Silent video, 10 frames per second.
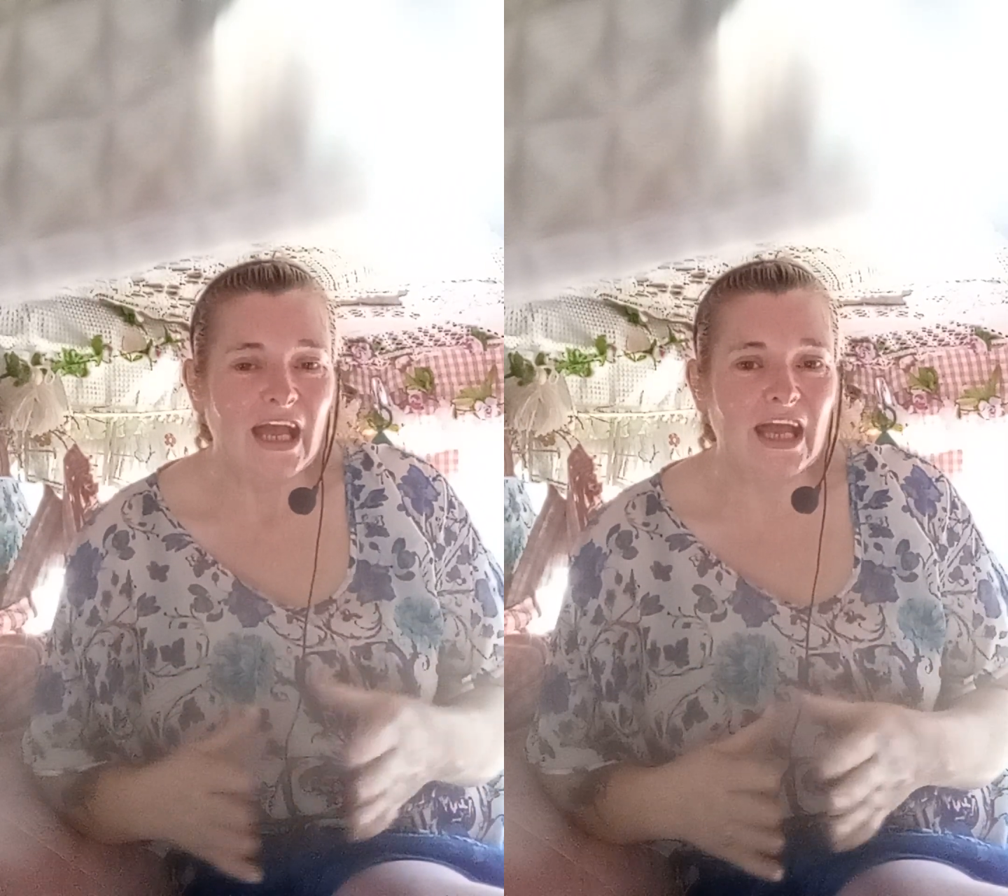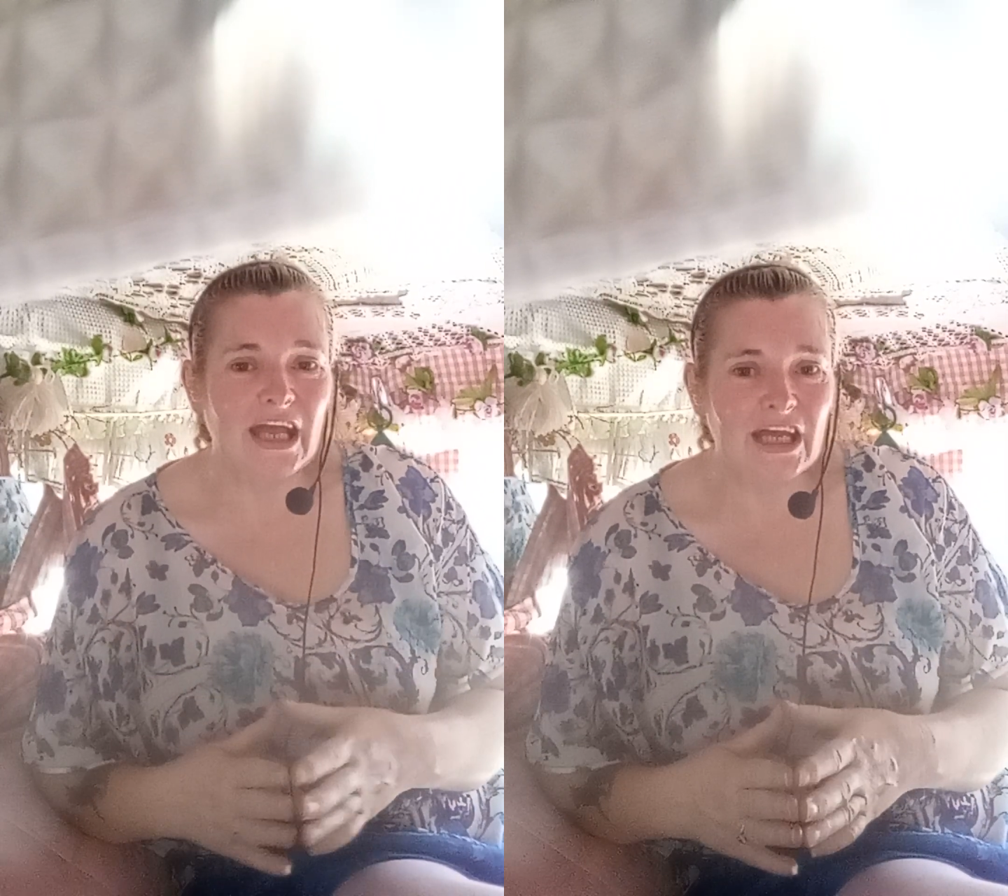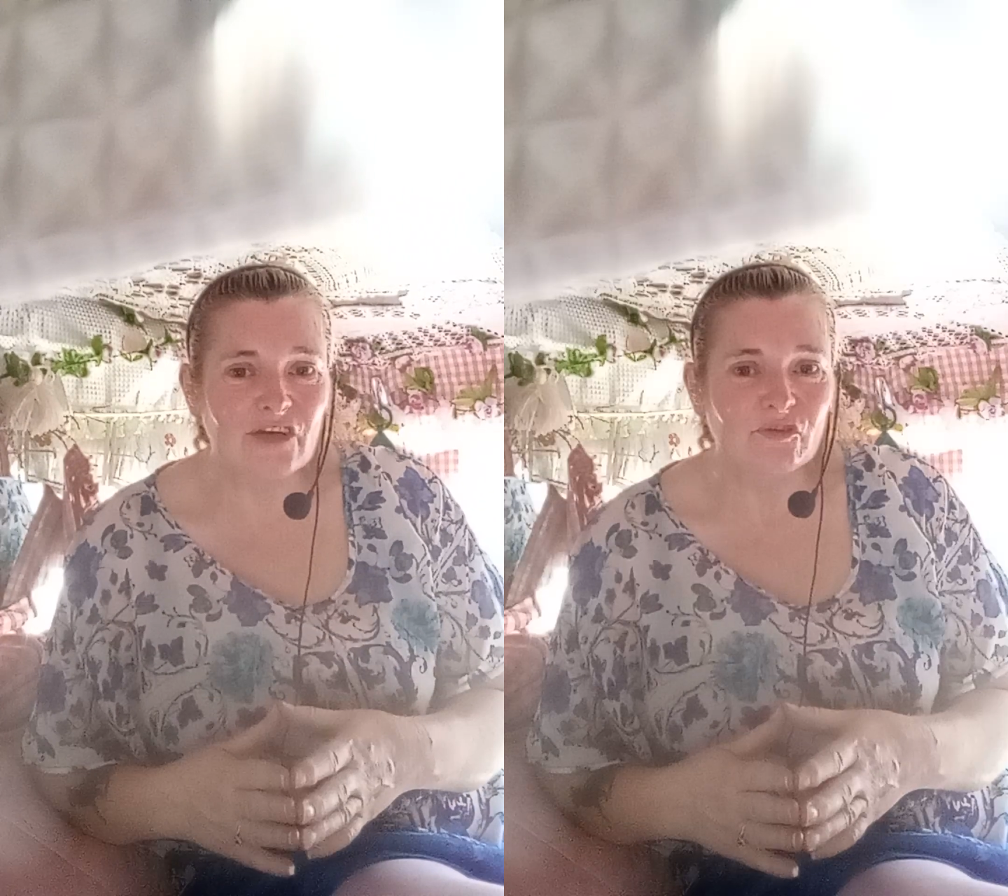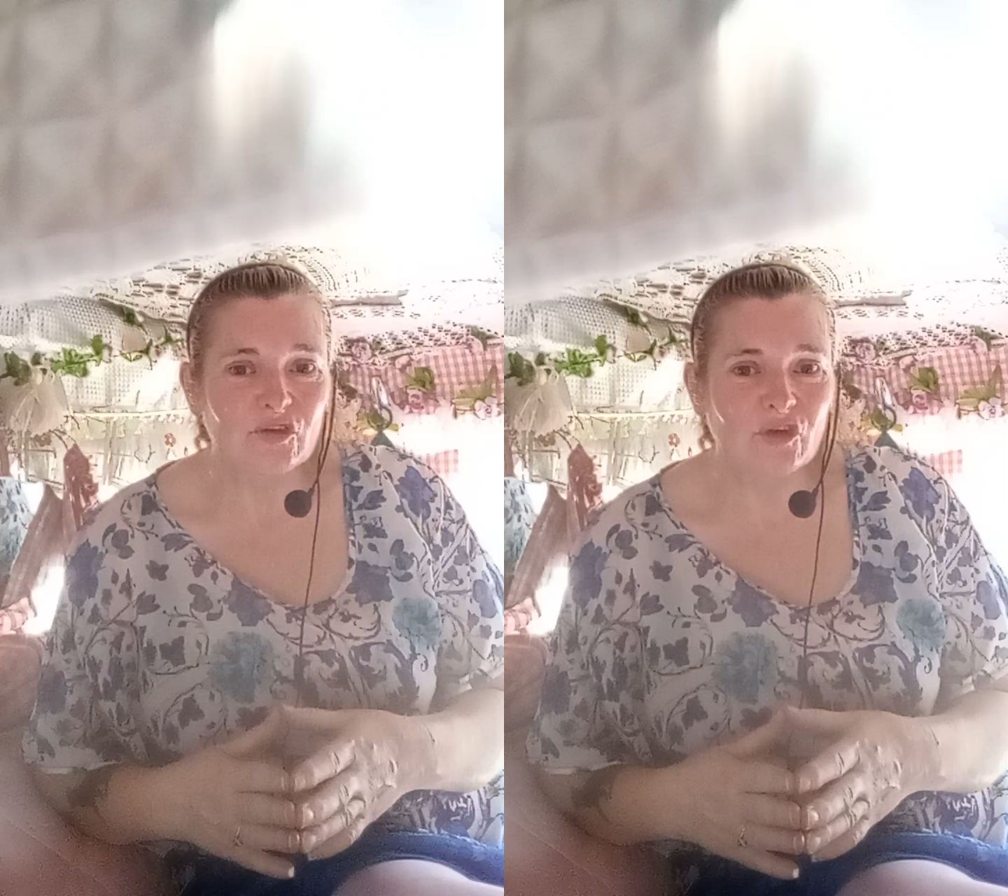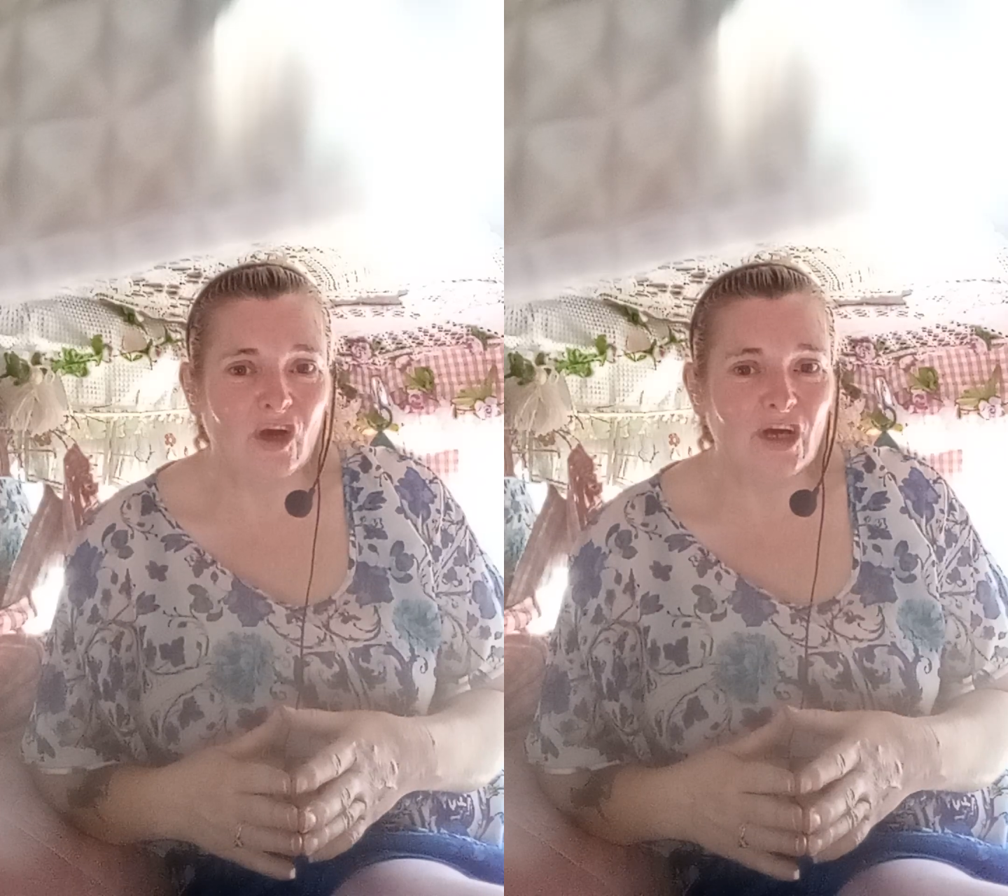If
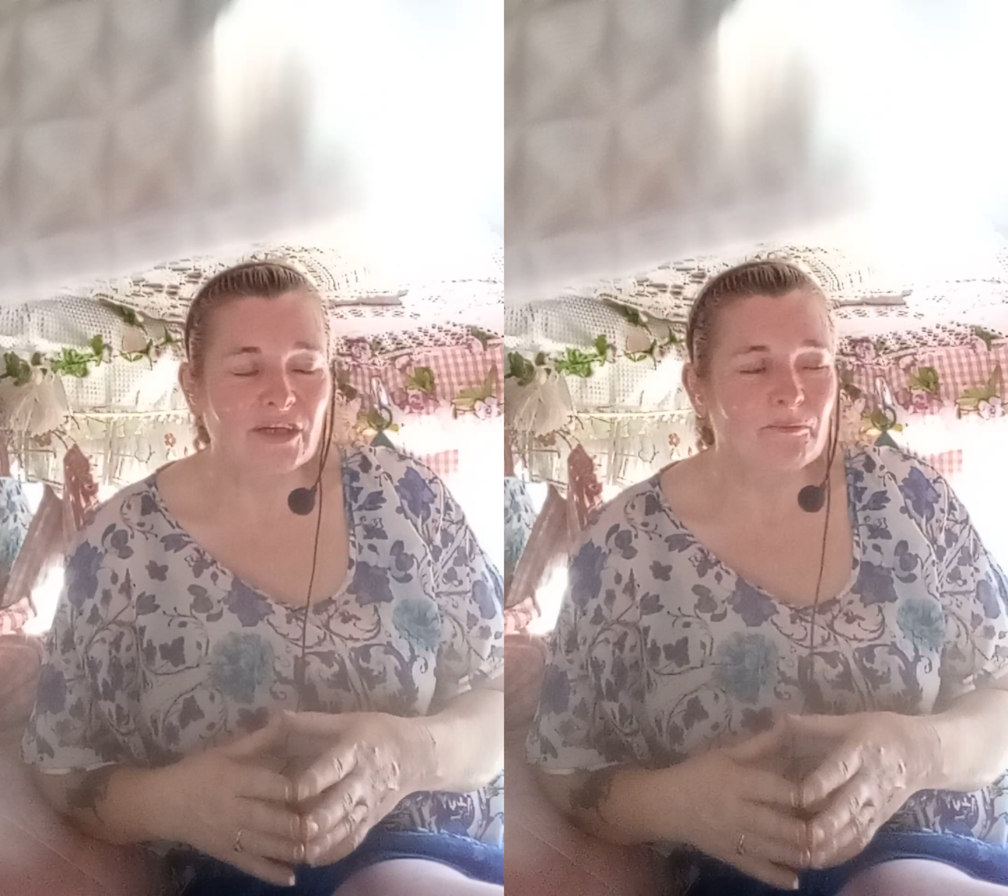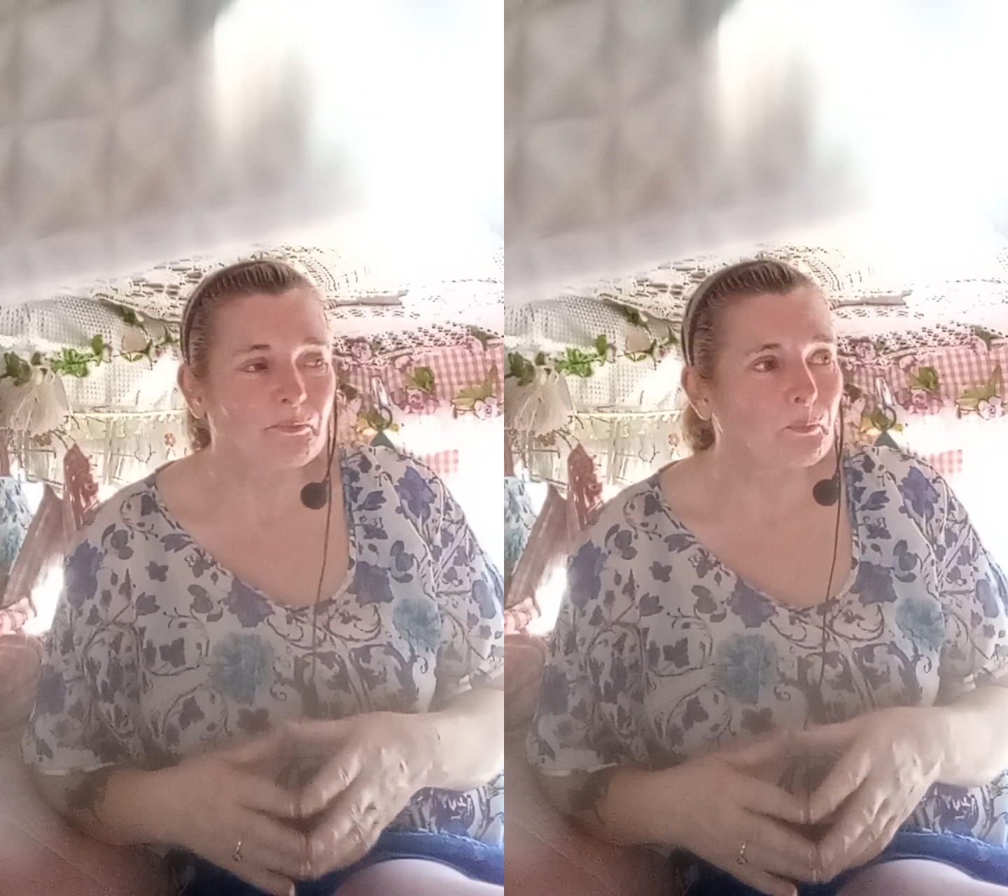not,